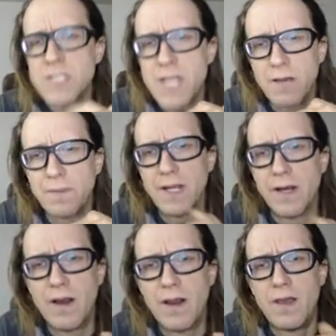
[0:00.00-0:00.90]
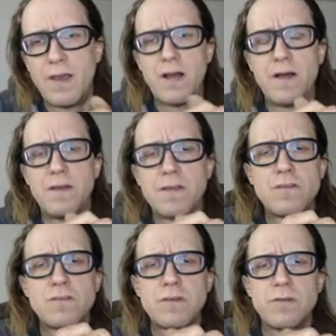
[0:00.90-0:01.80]
out there on
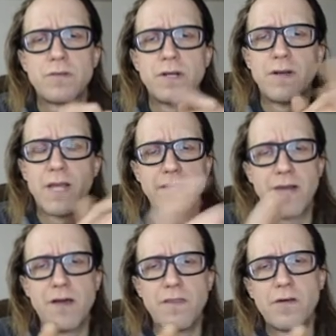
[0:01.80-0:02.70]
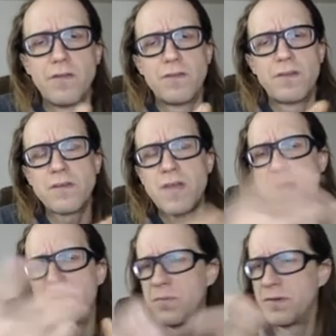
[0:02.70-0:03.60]
YouTube right now. They'll tell you
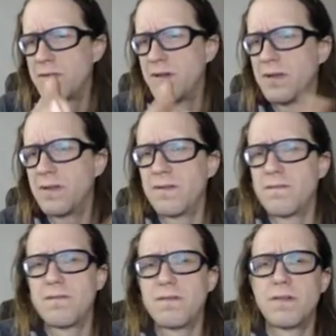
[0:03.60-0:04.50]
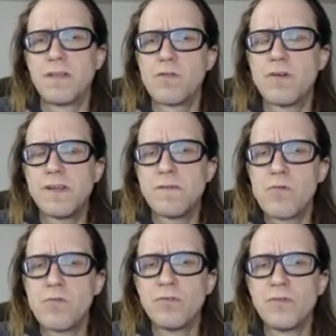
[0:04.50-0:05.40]
how to put the liquidity
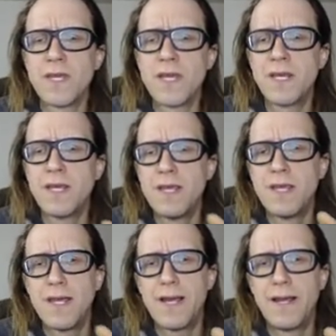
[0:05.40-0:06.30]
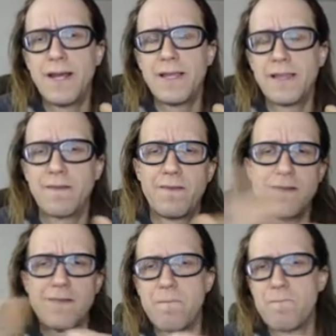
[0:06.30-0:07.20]
pools in. They'll
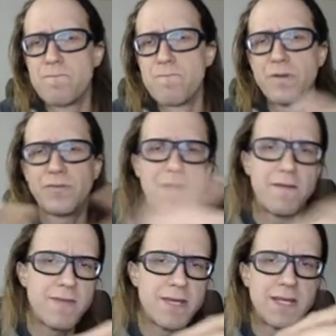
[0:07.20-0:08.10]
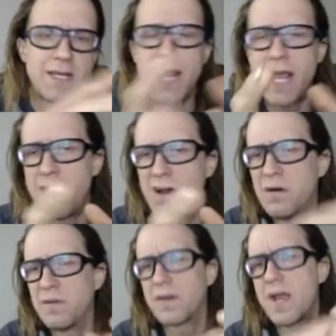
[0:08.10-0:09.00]
put stuff in and
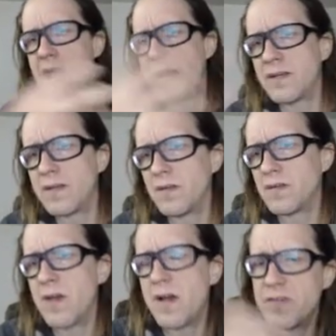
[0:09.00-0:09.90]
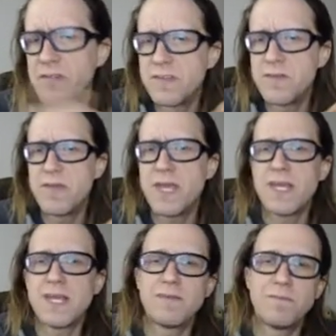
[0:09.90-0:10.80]
out. They'll kind of tell you how much they
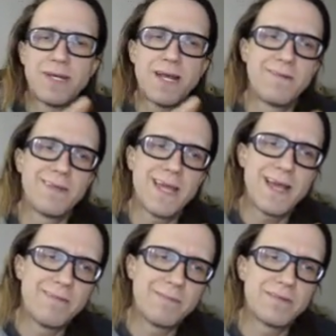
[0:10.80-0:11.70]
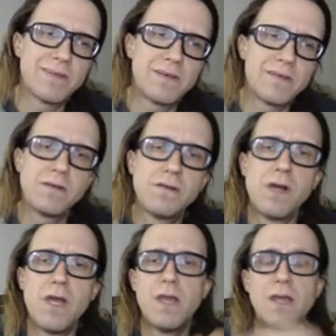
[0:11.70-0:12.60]
made, but not really how much they do.
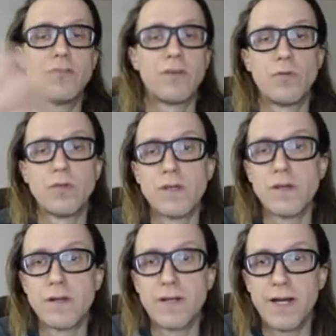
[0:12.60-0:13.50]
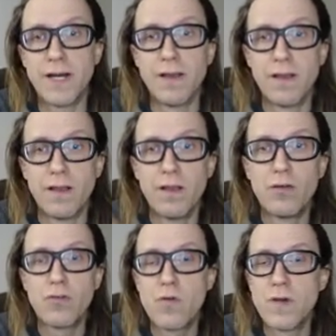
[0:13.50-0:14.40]
Is it really good on
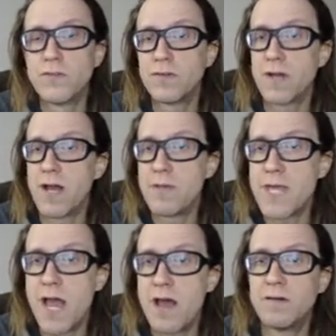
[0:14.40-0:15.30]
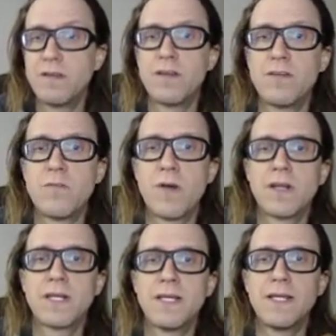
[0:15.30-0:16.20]
little coins that are coming out in the new
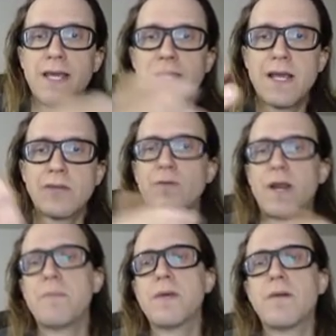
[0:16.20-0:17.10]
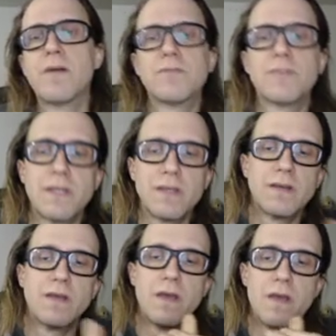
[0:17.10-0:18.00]
market? And that's what I'm interested
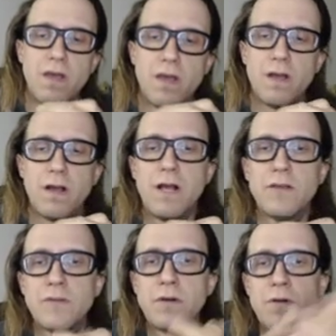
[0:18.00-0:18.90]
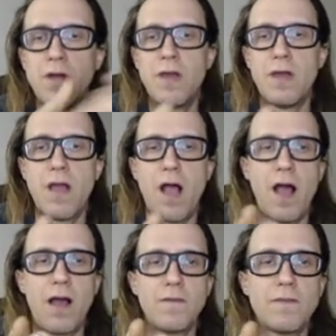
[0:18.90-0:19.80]
in. So
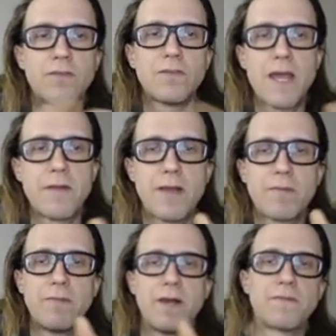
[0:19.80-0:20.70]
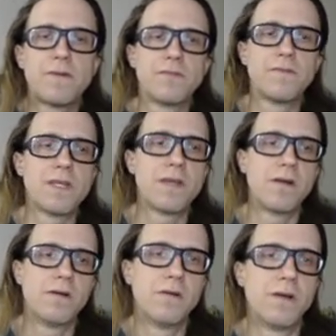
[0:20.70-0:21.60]
this is kind of my first
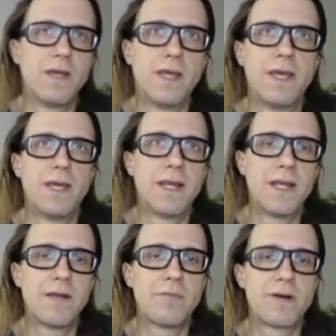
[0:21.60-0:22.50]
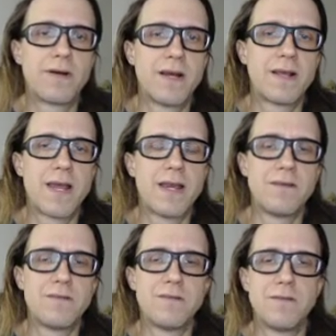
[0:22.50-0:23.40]
video, and I'm trying to kind of
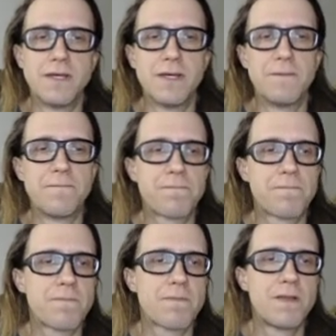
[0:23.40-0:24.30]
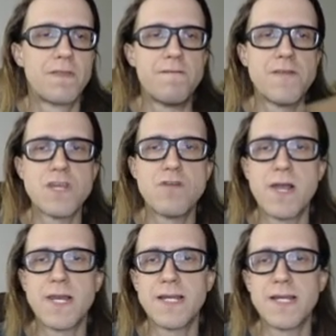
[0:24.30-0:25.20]
do the video
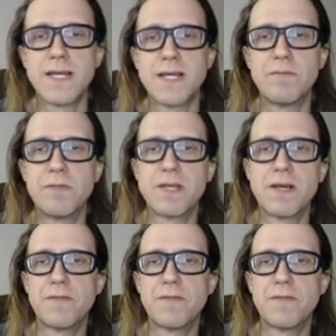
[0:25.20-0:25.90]
editing and everything on the